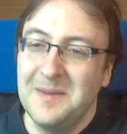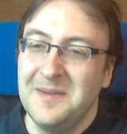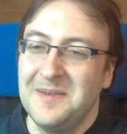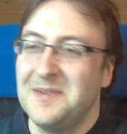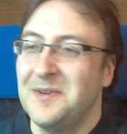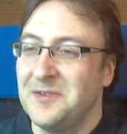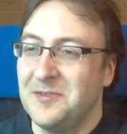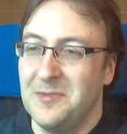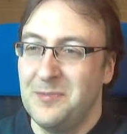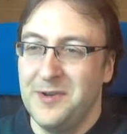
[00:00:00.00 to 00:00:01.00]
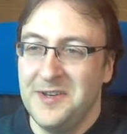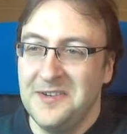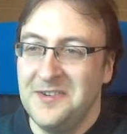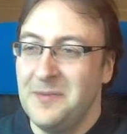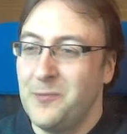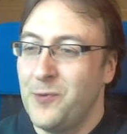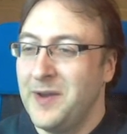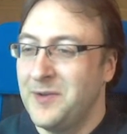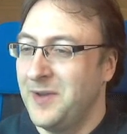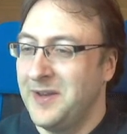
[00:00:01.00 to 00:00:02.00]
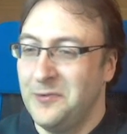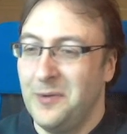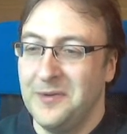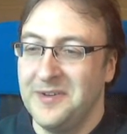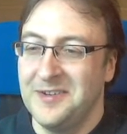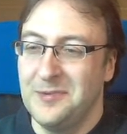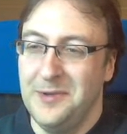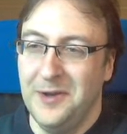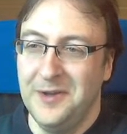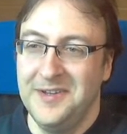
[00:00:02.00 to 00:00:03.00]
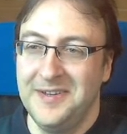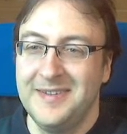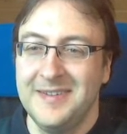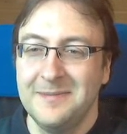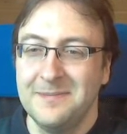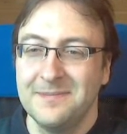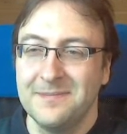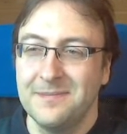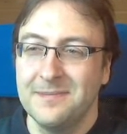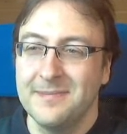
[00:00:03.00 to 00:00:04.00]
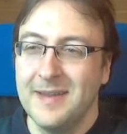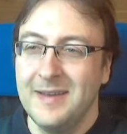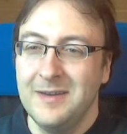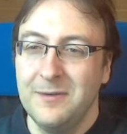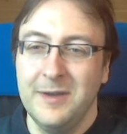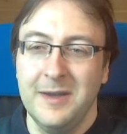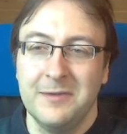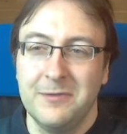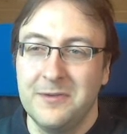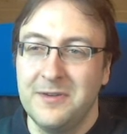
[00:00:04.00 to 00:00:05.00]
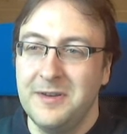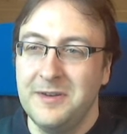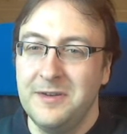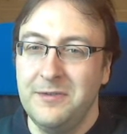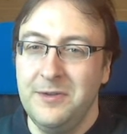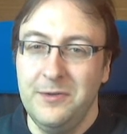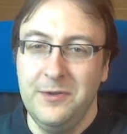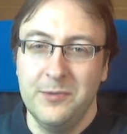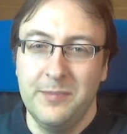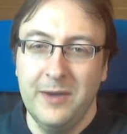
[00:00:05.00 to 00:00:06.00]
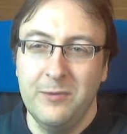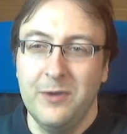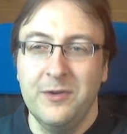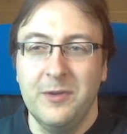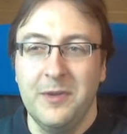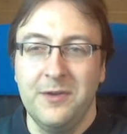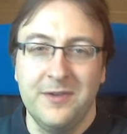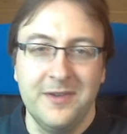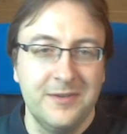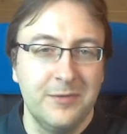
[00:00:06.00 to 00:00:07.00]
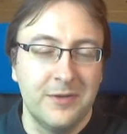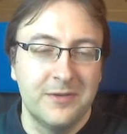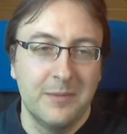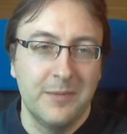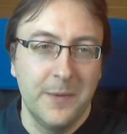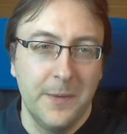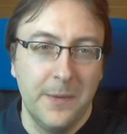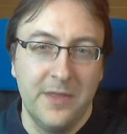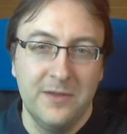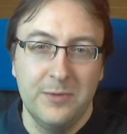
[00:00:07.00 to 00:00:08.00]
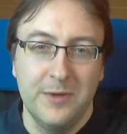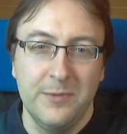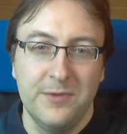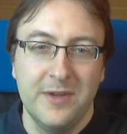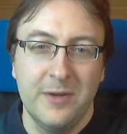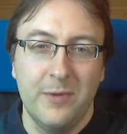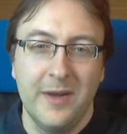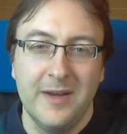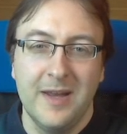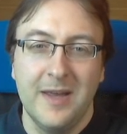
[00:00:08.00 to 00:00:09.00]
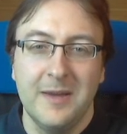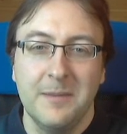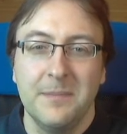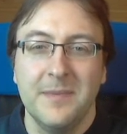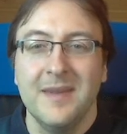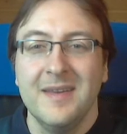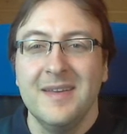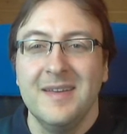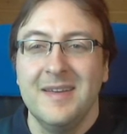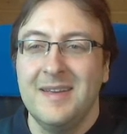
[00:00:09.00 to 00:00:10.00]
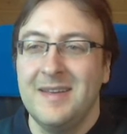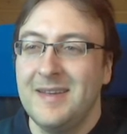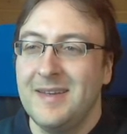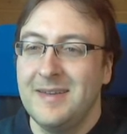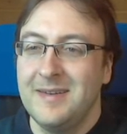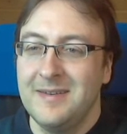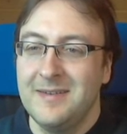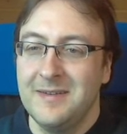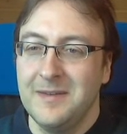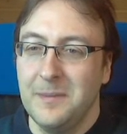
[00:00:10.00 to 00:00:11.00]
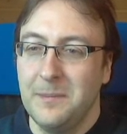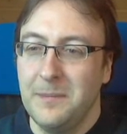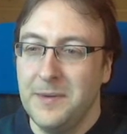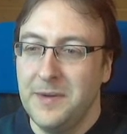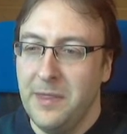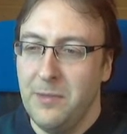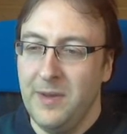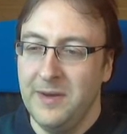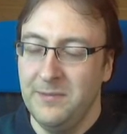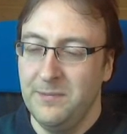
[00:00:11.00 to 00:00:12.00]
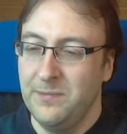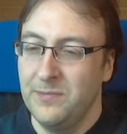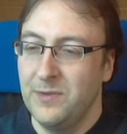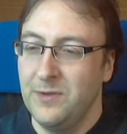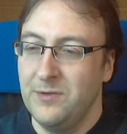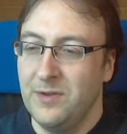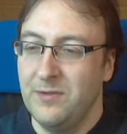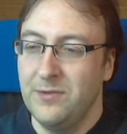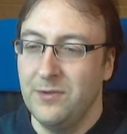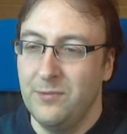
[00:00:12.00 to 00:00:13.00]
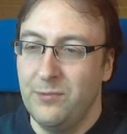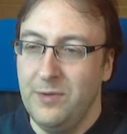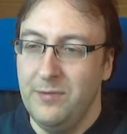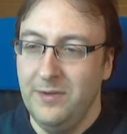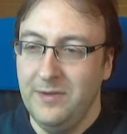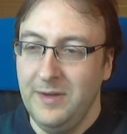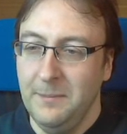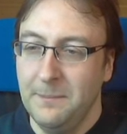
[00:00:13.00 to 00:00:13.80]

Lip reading: a sort of a pretty cheap way to get around it, to be honest. Okay, I've also added a few new background images, for example this one, which I quite like, and another one, which I've shown previously.